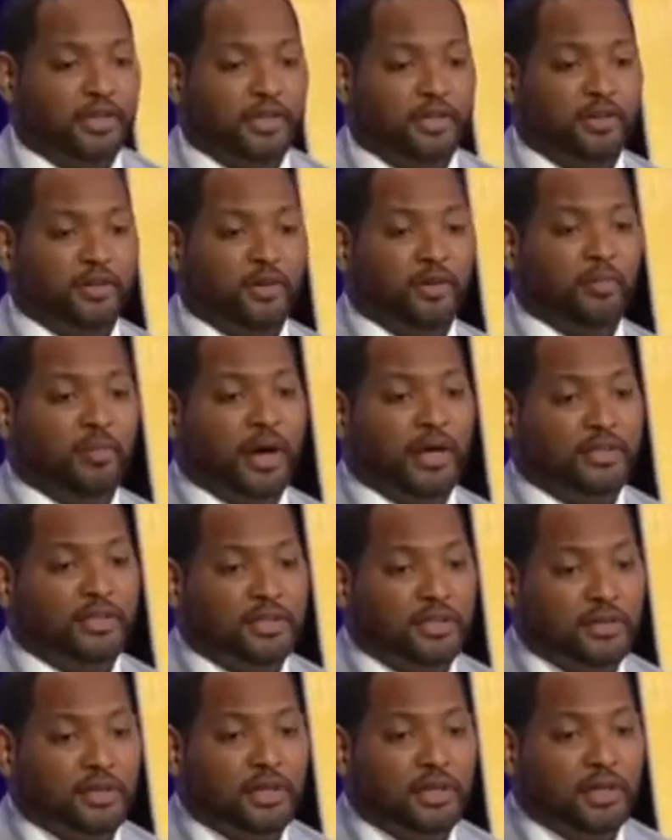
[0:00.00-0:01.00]
of getting to know
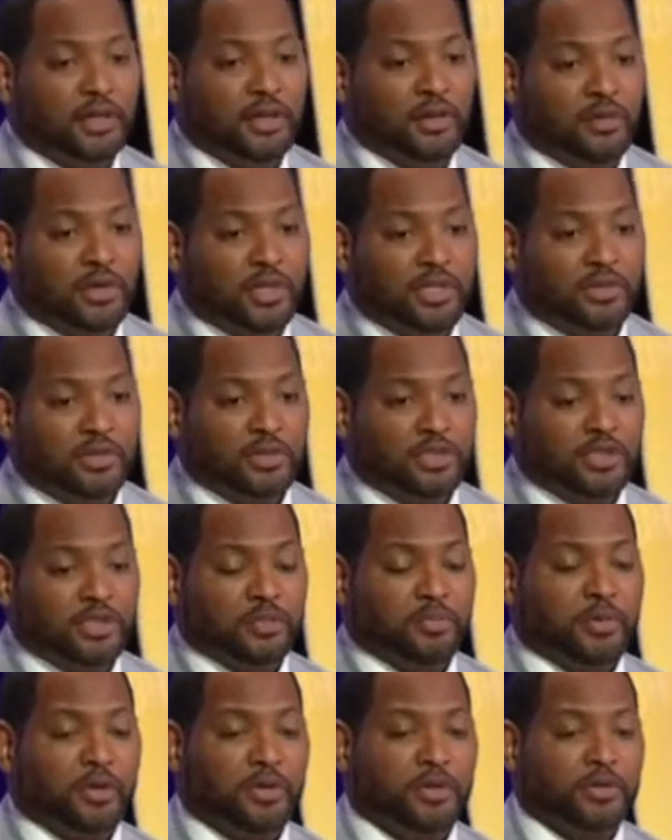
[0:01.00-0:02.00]
Monty when I was with the
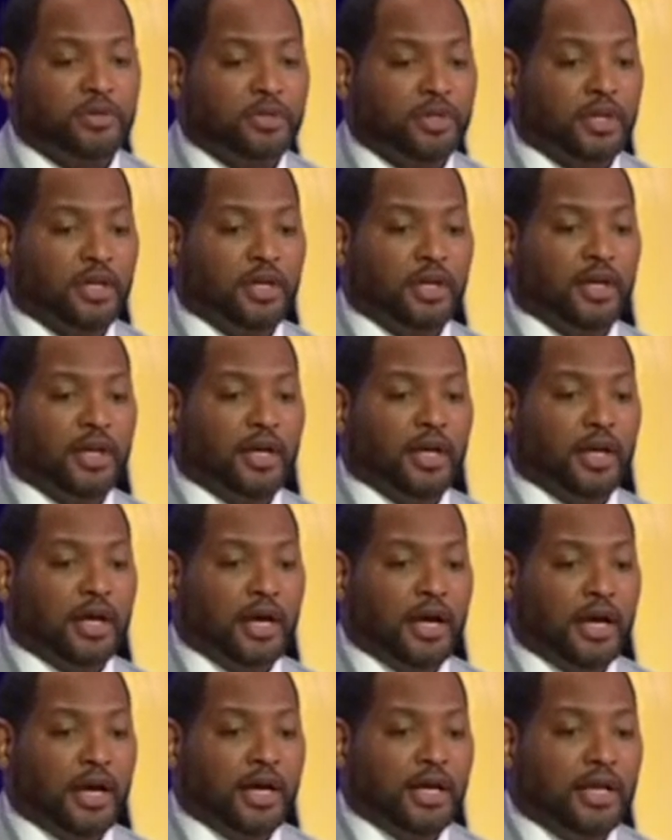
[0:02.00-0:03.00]
Spurs,
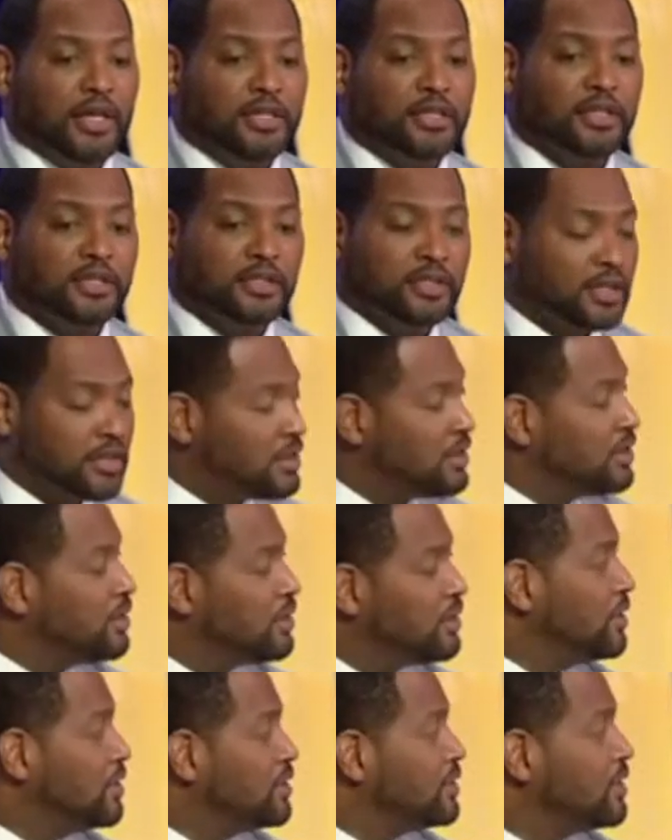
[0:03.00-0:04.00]
he's looked at
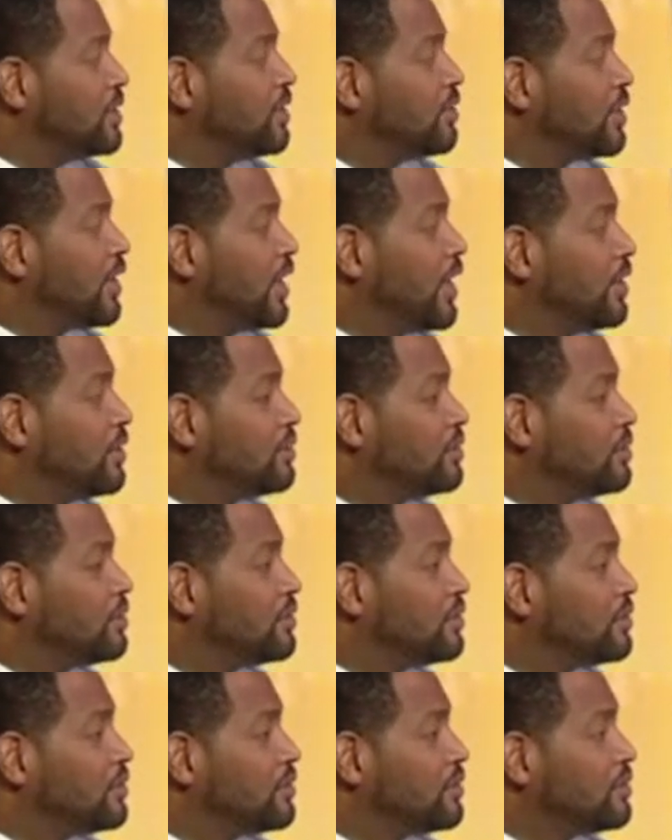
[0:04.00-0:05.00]
them and said, okay,
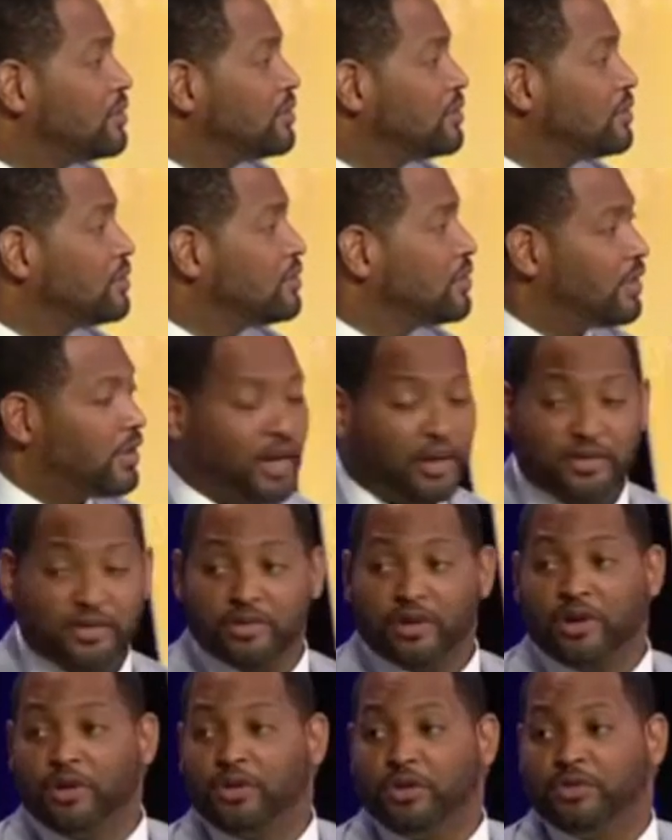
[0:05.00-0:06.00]
the
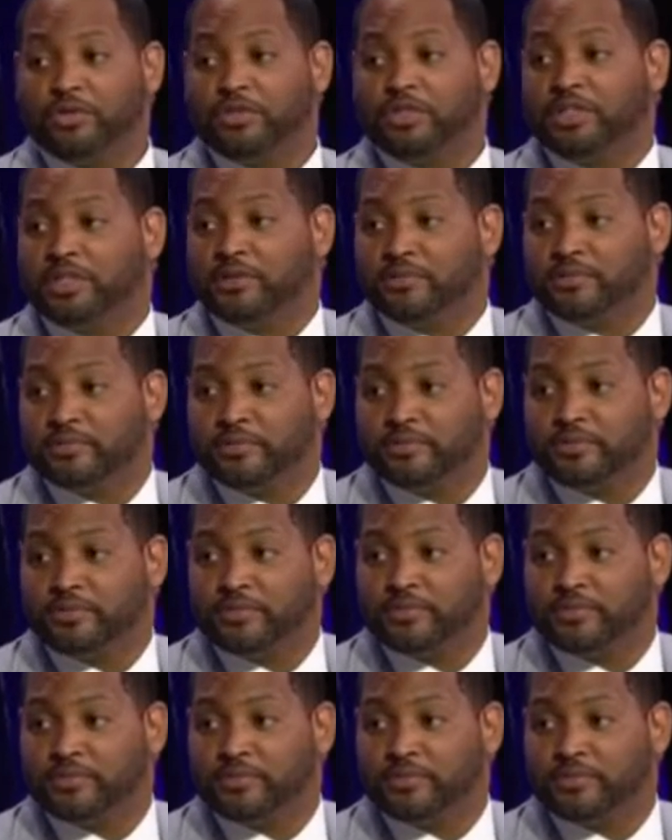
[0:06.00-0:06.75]
Lakers are an old team.